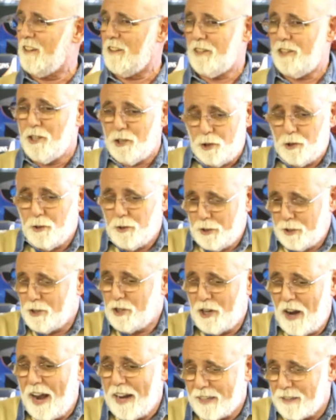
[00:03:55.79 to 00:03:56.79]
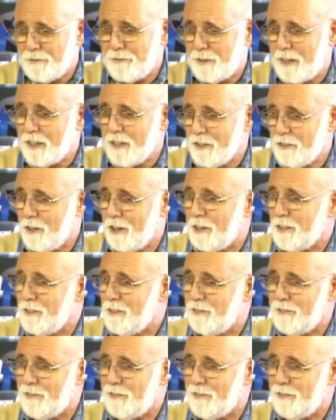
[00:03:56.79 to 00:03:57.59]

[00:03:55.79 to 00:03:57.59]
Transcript: they're trying to figure out